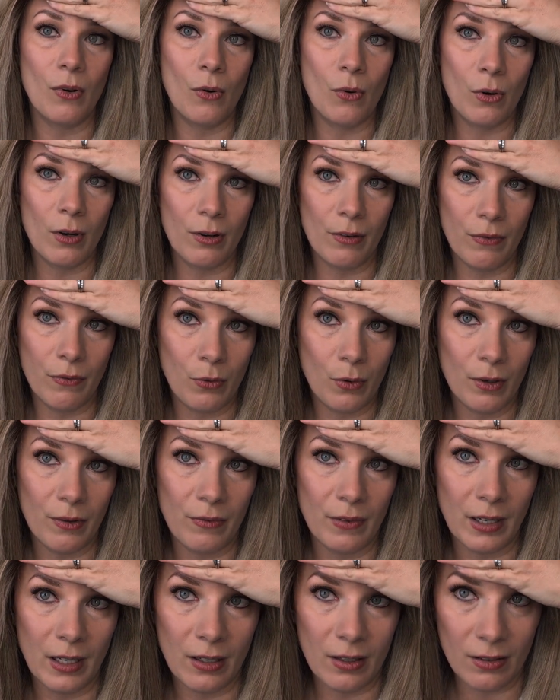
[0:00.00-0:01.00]
or 4
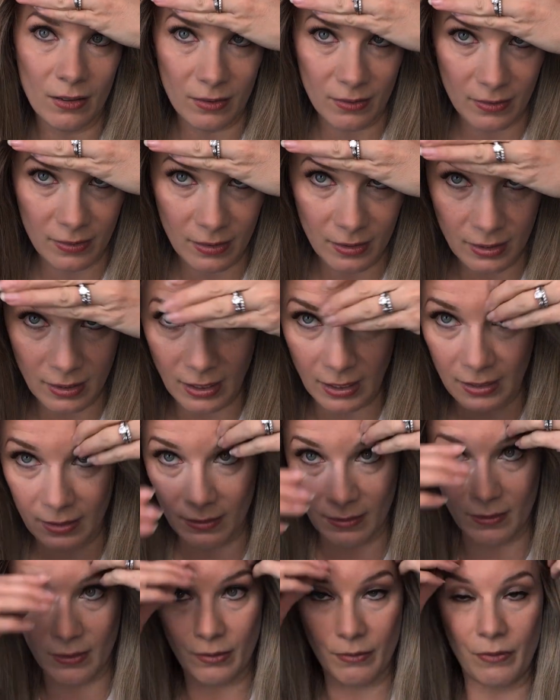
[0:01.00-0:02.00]
fingers.
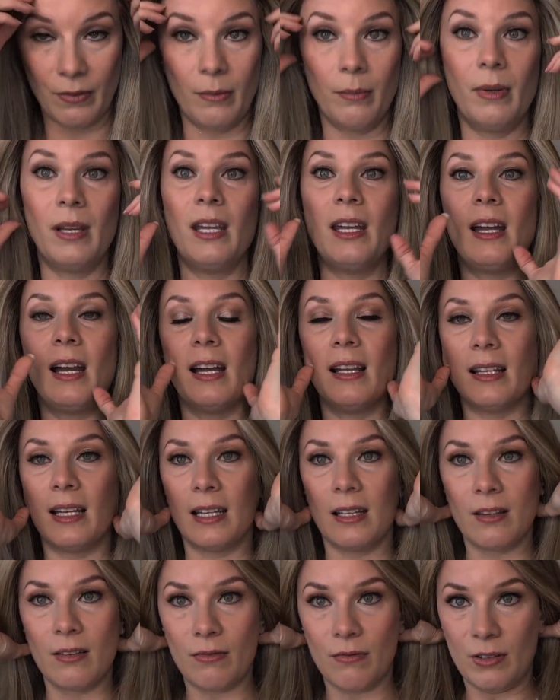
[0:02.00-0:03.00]
And so for me, I
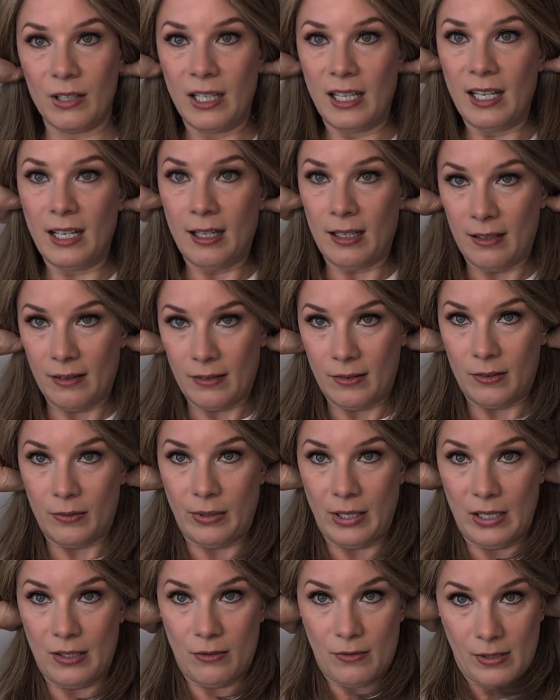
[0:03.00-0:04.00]
like 3.
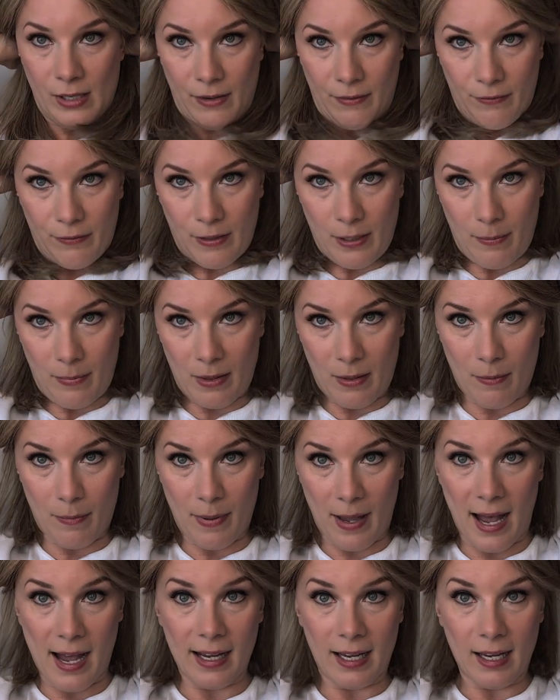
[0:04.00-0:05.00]
So what I do is I flip the
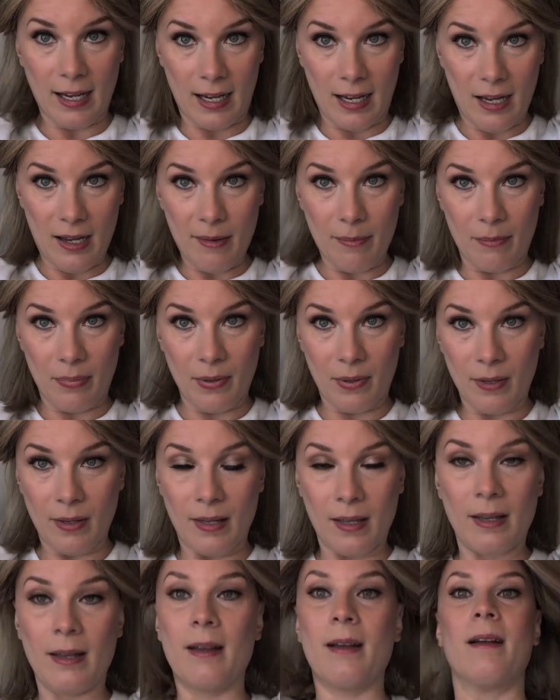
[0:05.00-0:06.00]
back up
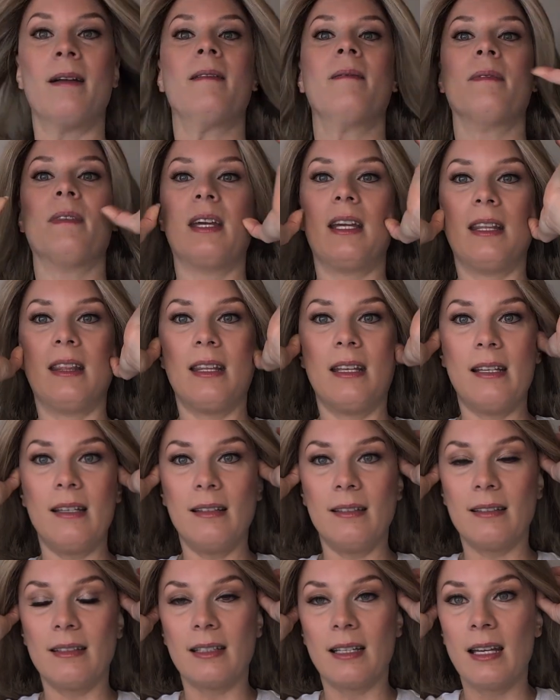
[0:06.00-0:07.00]
like
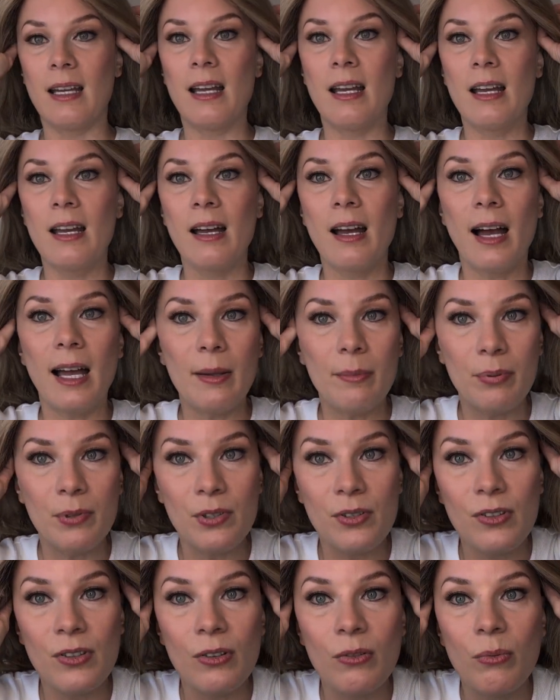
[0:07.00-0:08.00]
this. I
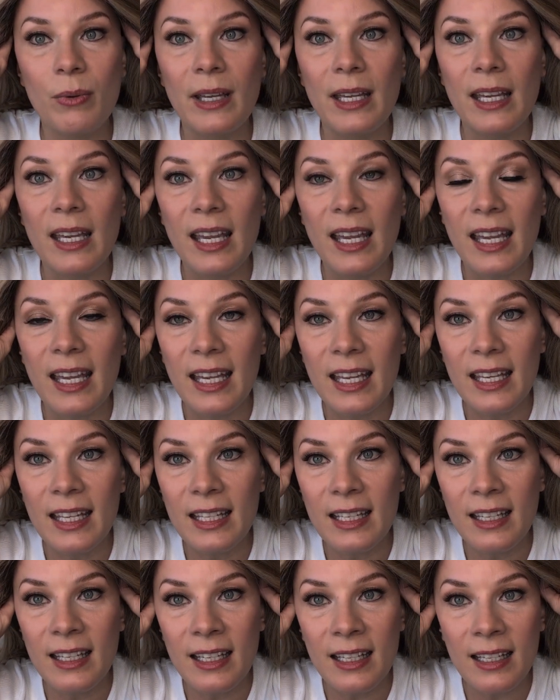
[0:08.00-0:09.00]
push the wig
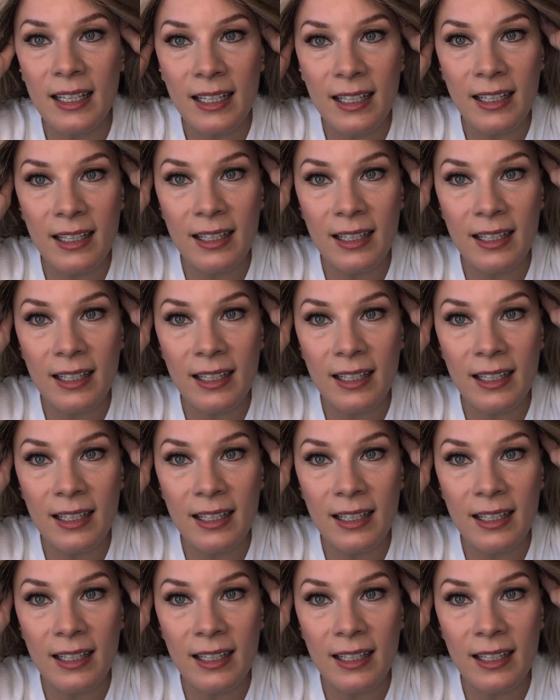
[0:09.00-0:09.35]
in